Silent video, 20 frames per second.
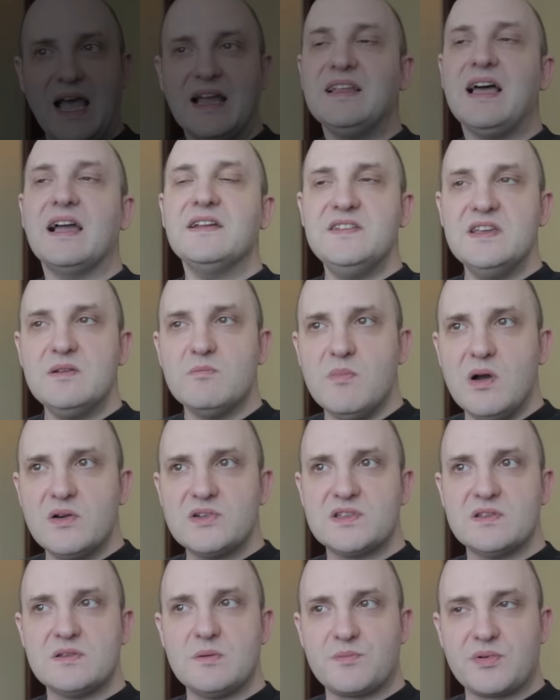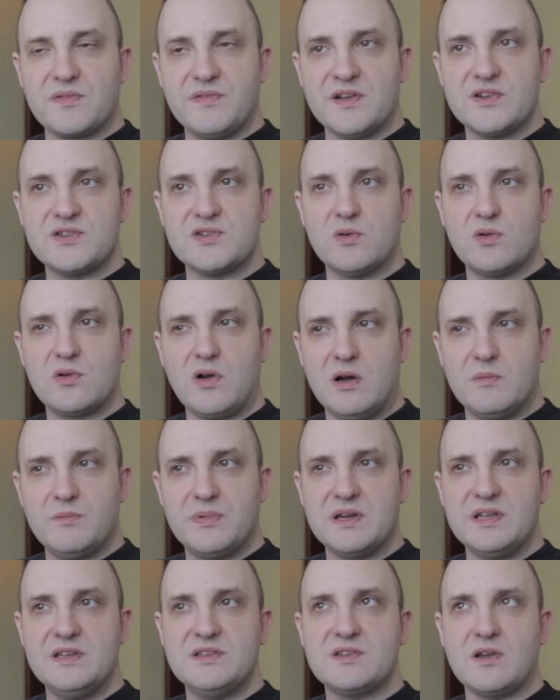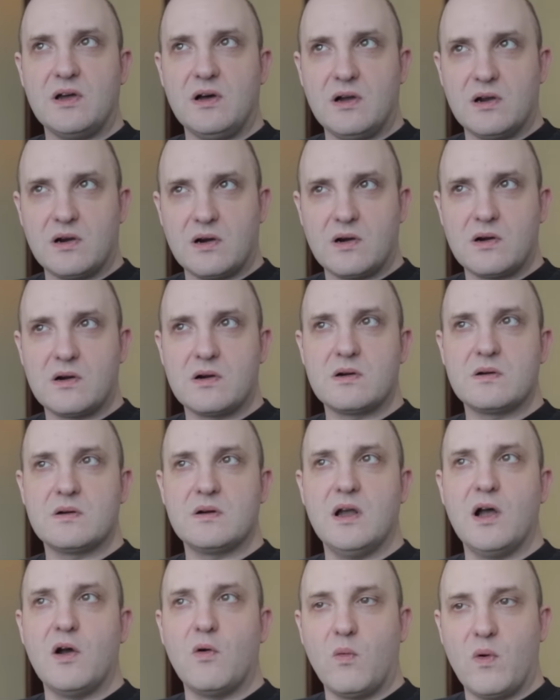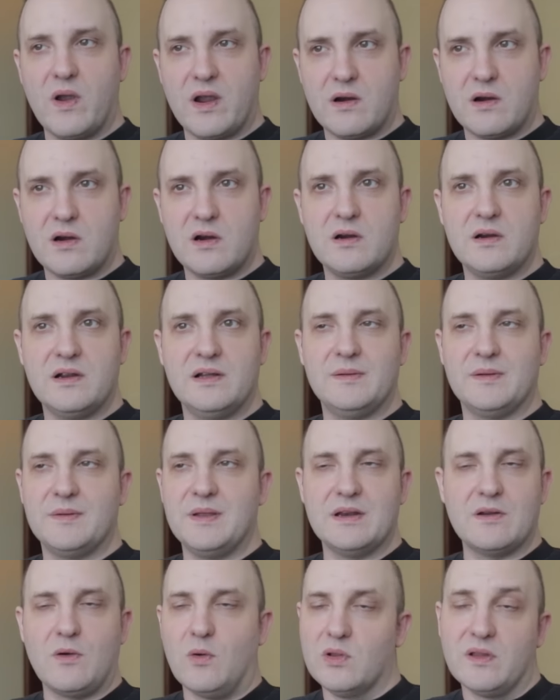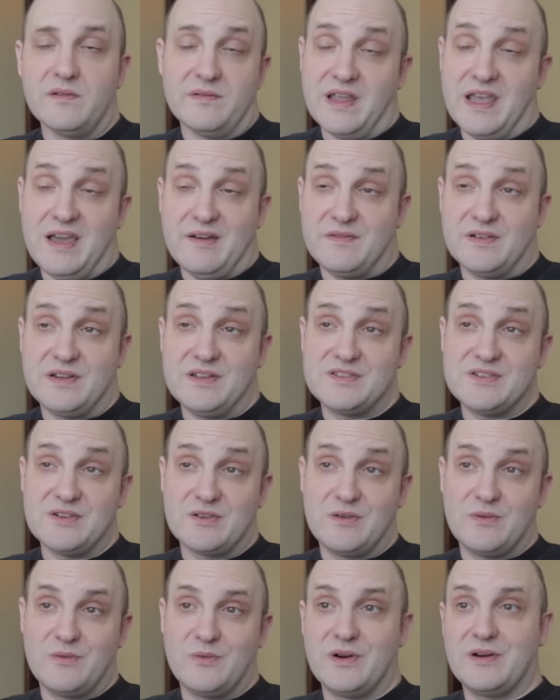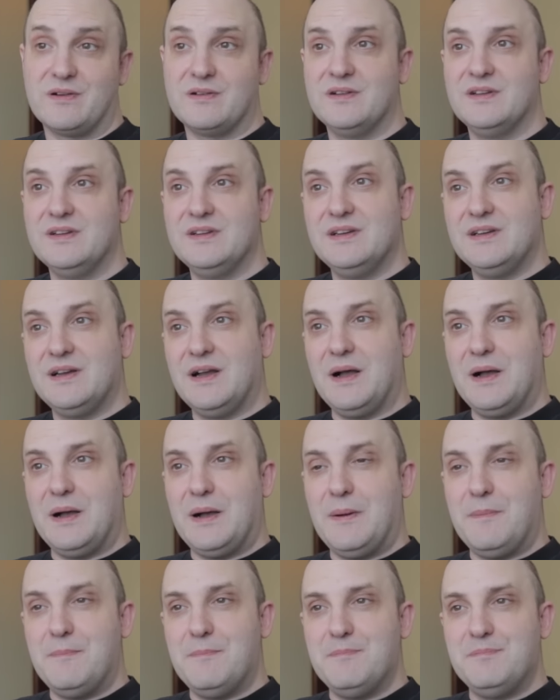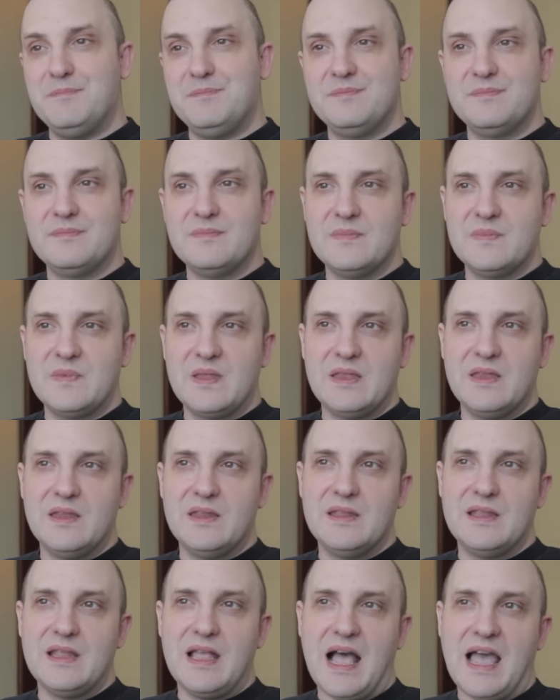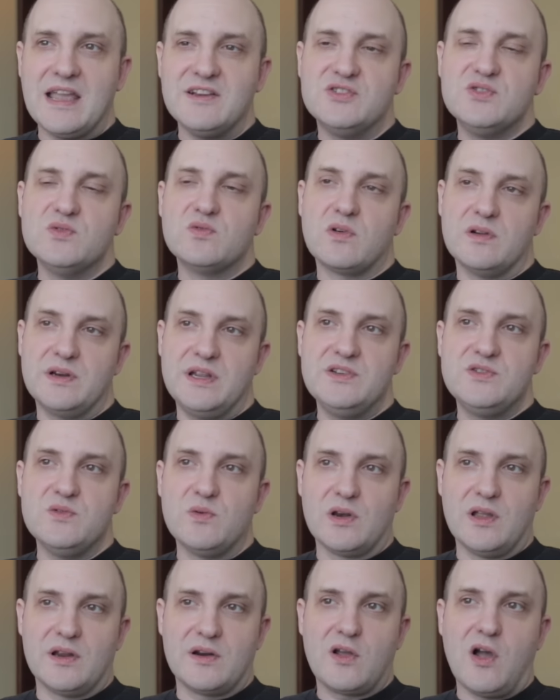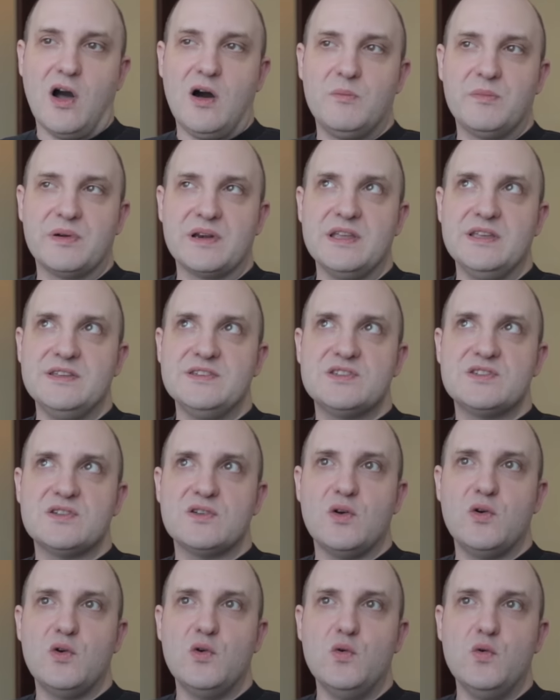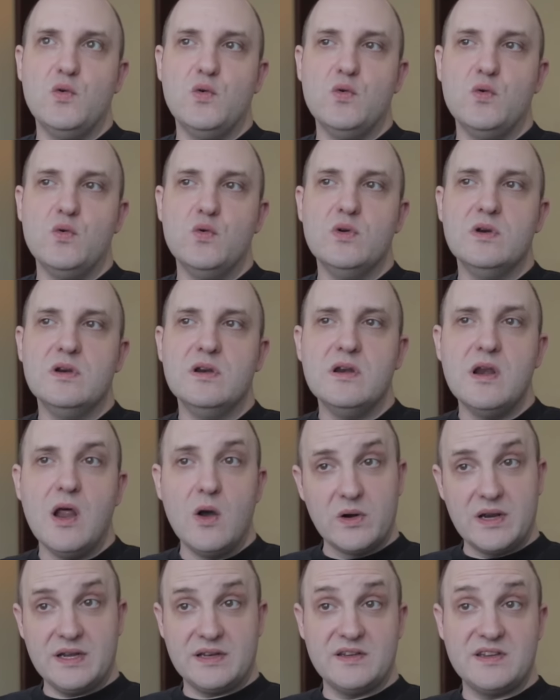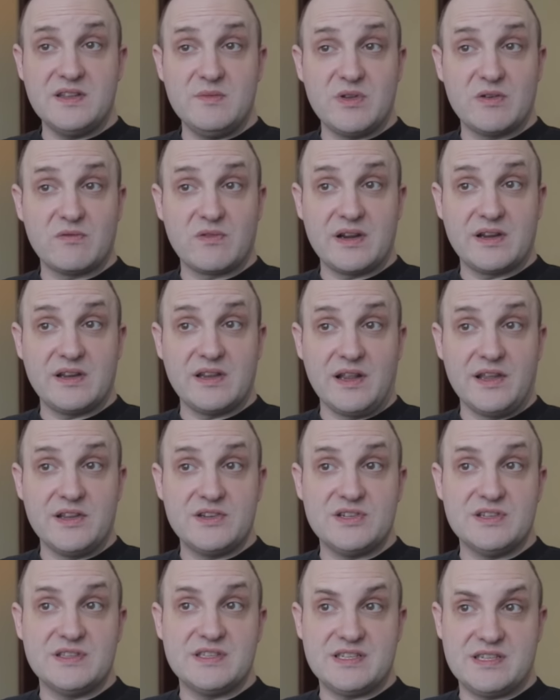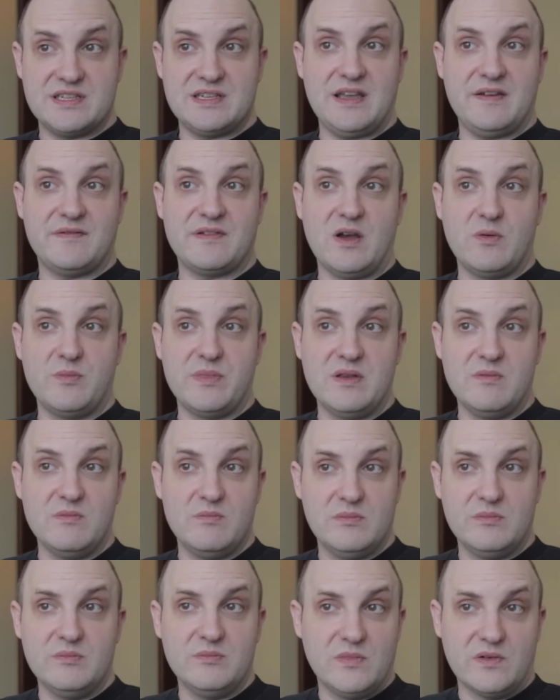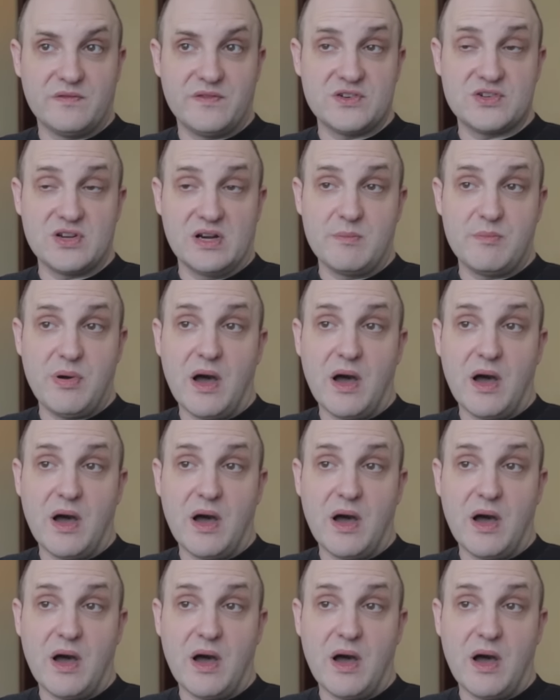I, I, think most of the professional companies are aware, I mean, all of the advocates are aware. Um, I do run into a lot of companies who know that the deeming regulations have now been officially